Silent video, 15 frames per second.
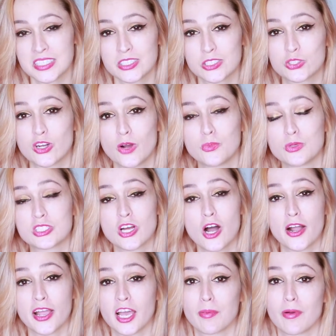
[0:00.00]
since Trump was
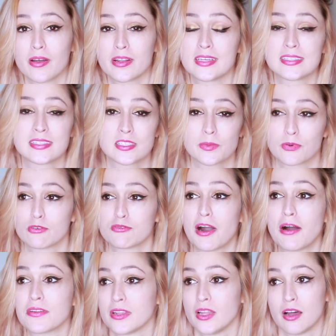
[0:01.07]
talking about his
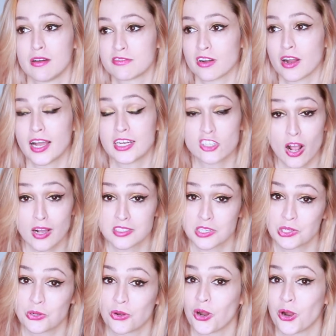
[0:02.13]
profound love for
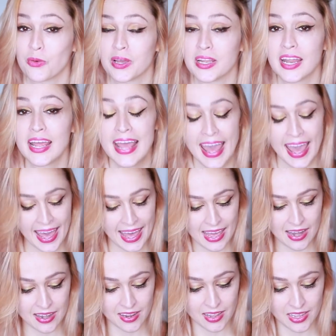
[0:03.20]
hydroxychloroquine,
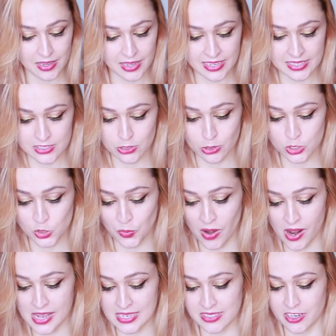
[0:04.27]
and it's no
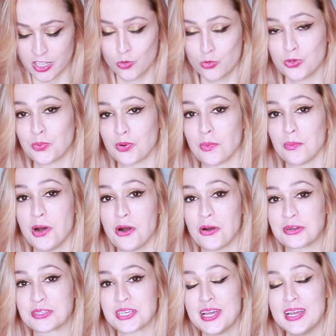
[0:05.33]
surprise that he would
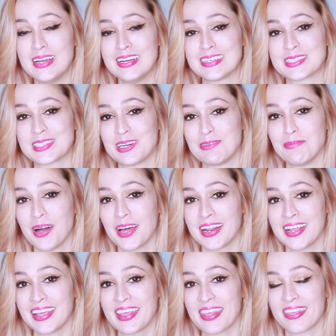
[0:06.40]
promote
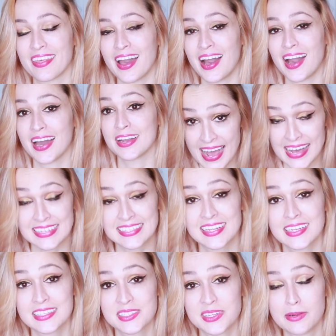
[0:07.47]
somebody that has
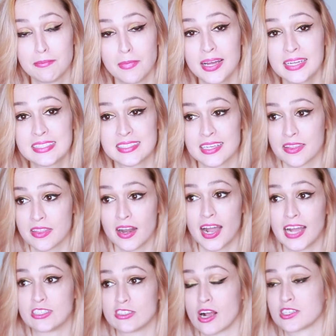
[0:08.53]
that same mindset, that
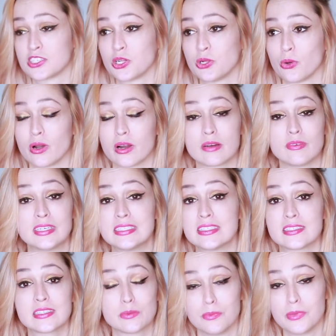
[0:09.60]
hydroxychloroquine
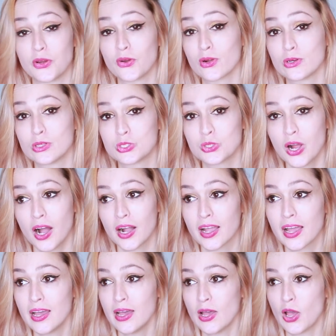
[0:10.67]
is this miracle drug.
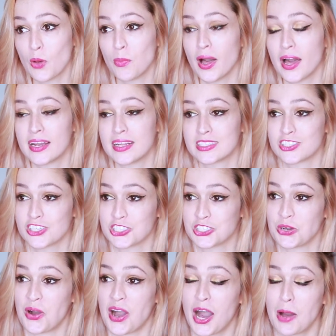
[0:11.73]
But it just
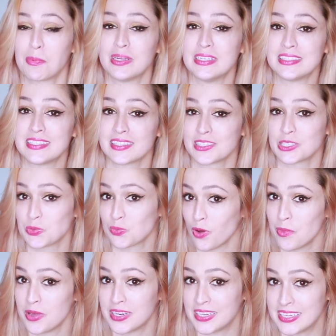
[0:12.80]
so happens that this
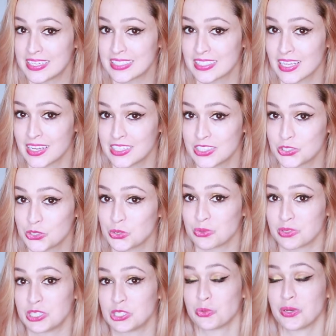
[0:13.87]
woman he decided to
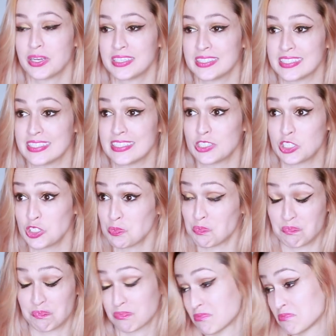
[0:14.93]
retweet is just
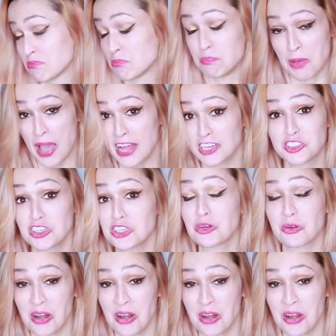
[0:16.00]
batshit